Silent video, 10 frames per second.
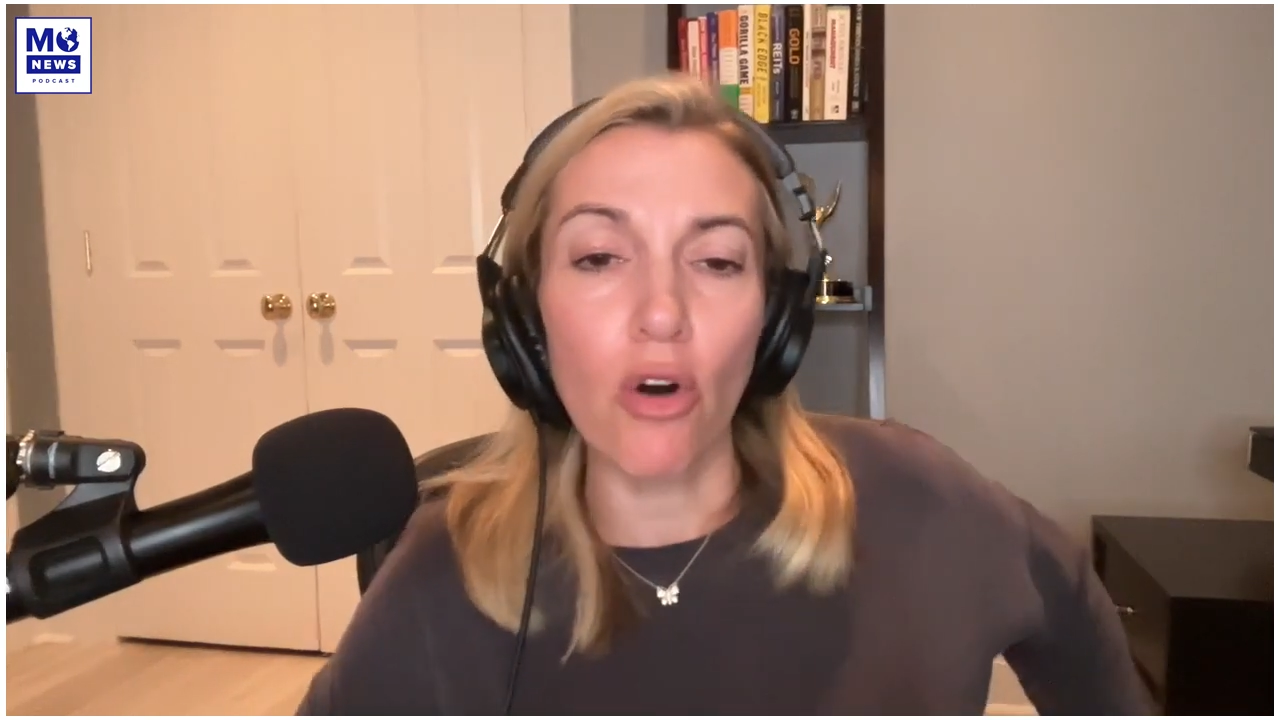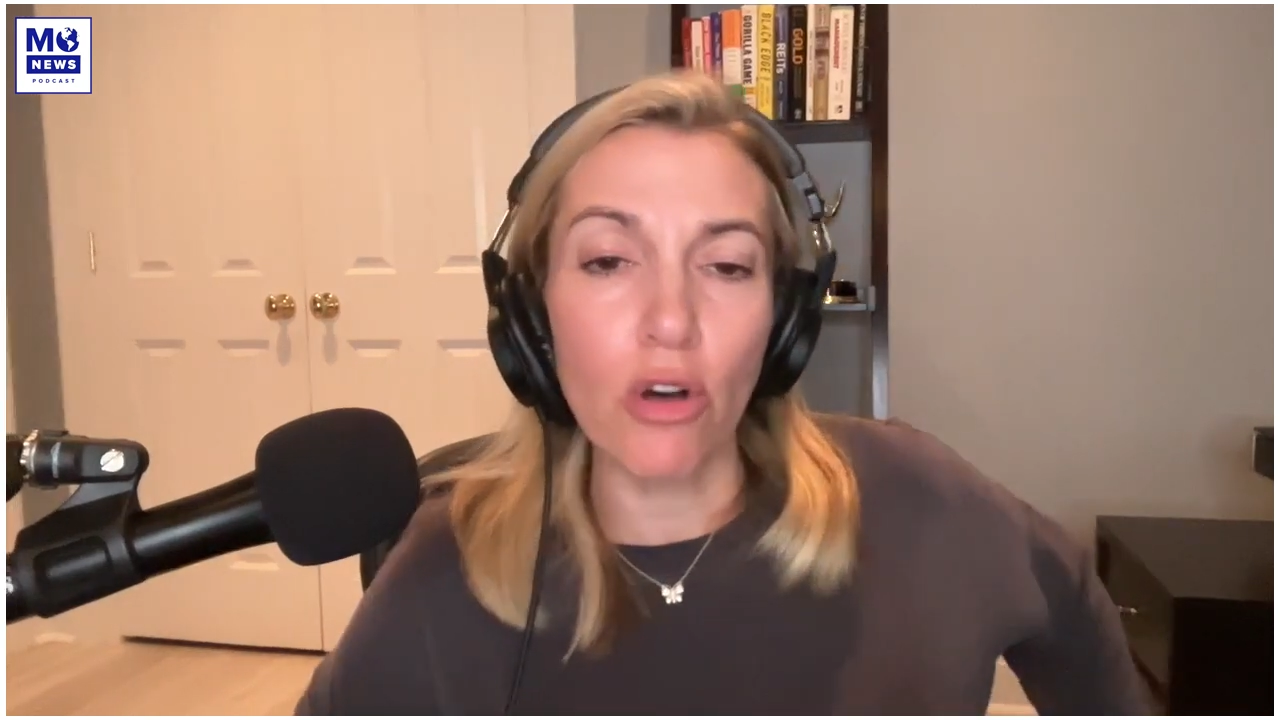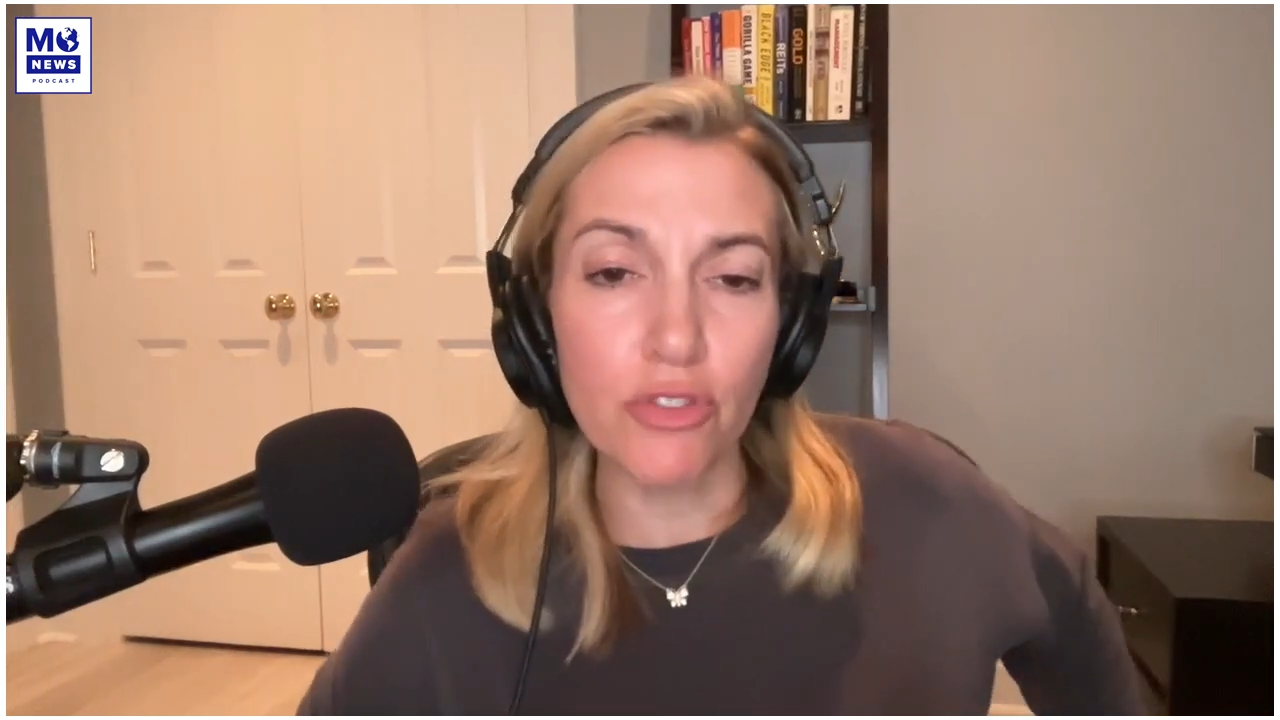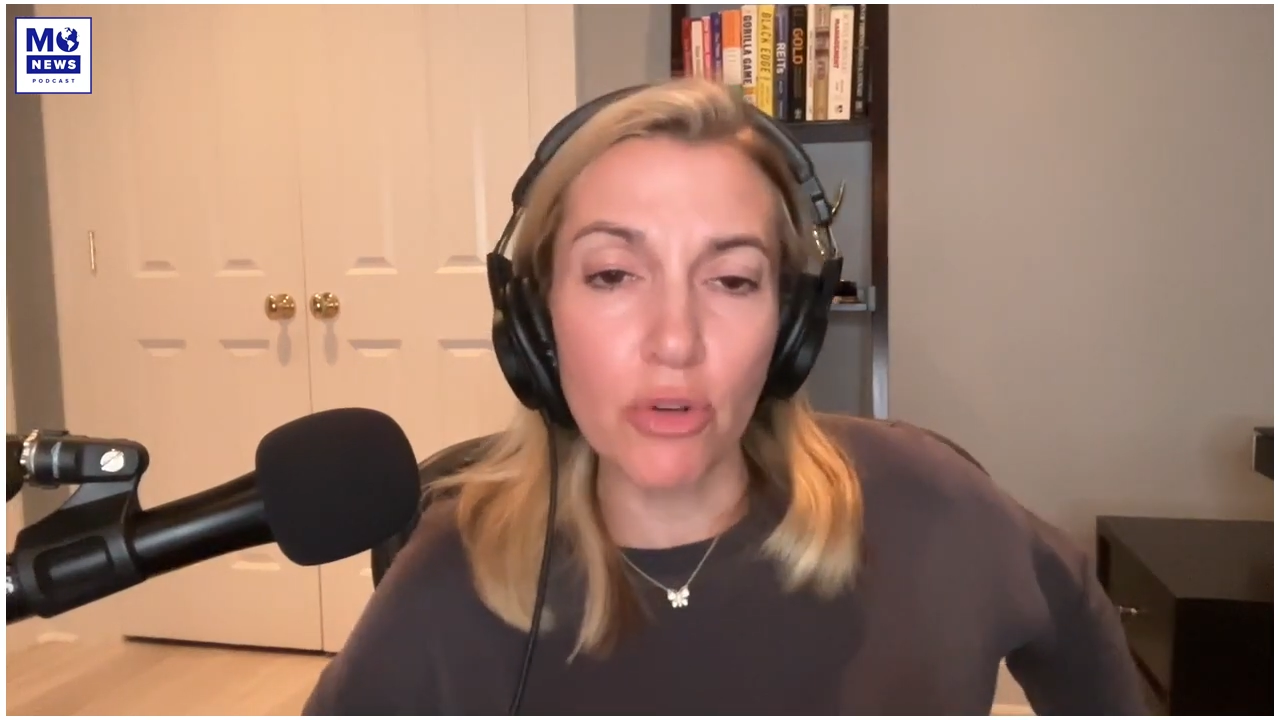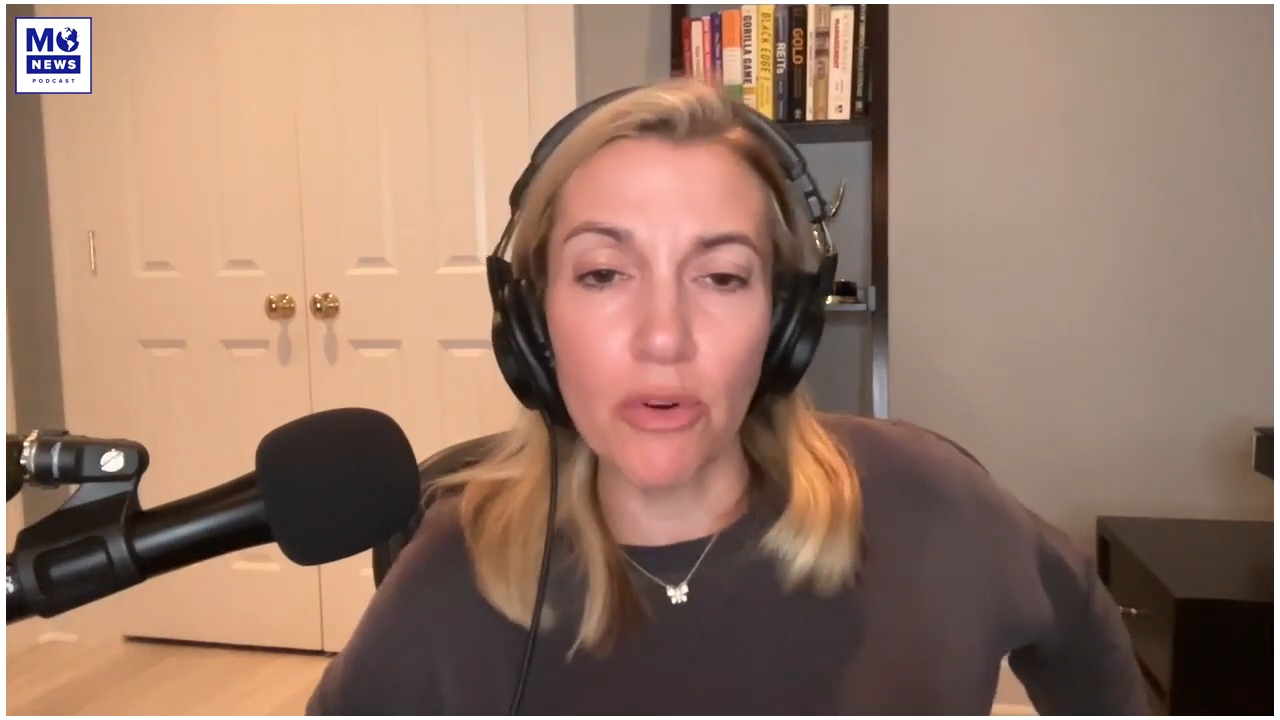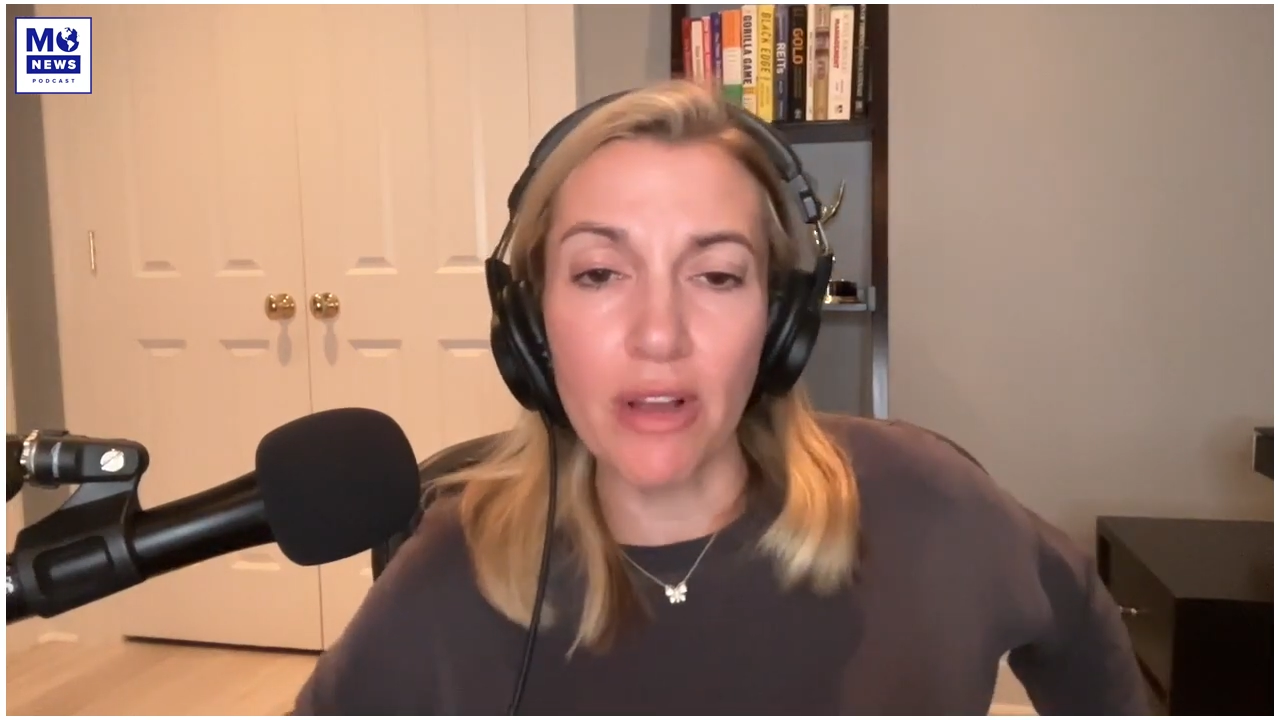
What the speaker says: also